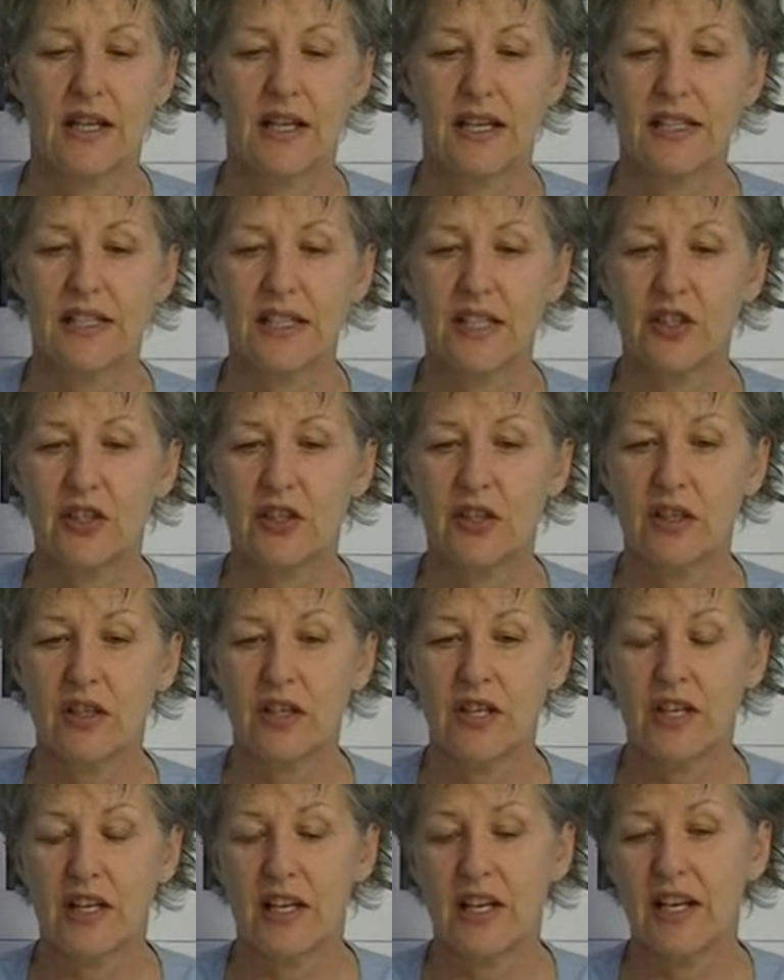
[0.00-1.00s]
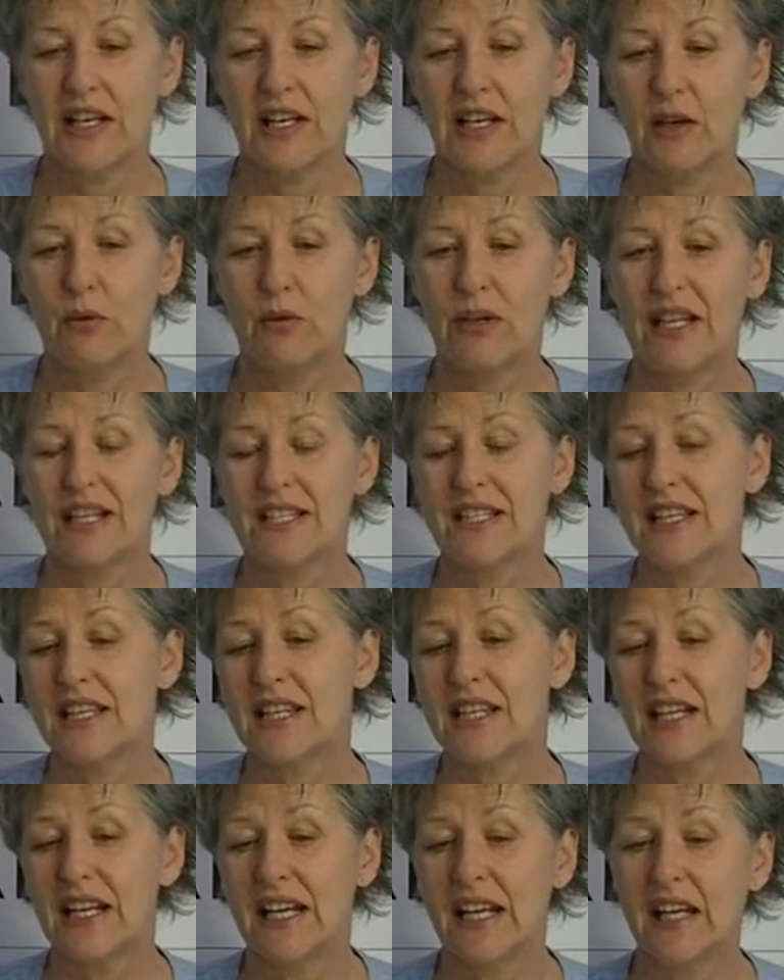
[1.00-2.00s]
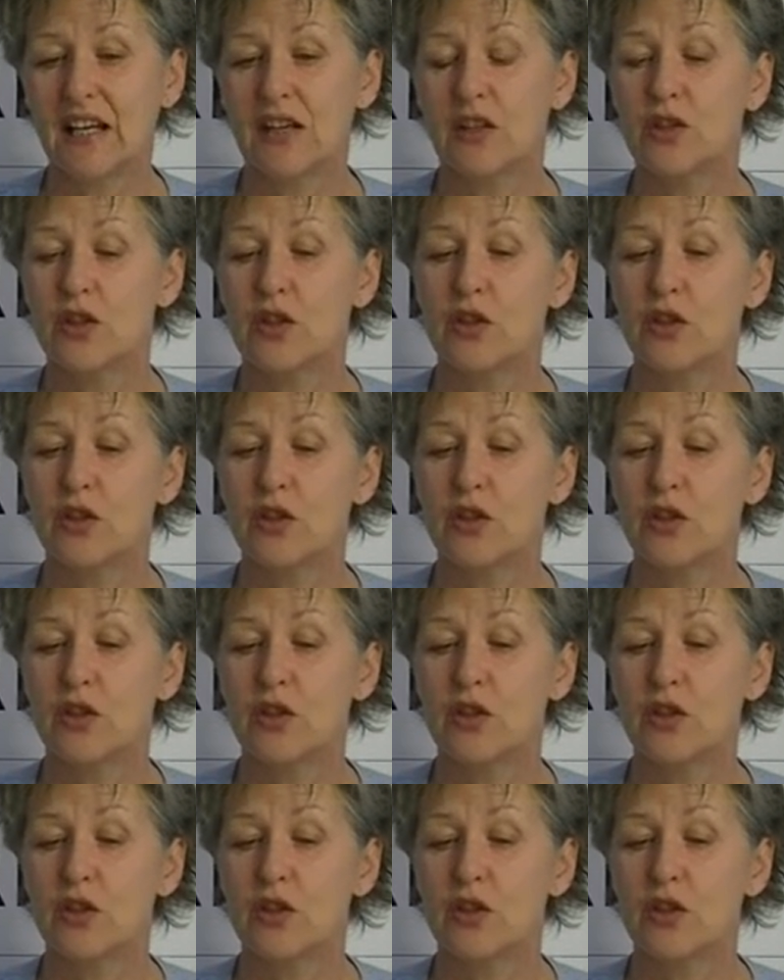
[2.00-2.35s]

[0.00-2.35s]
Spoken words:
etc. And here we can see the link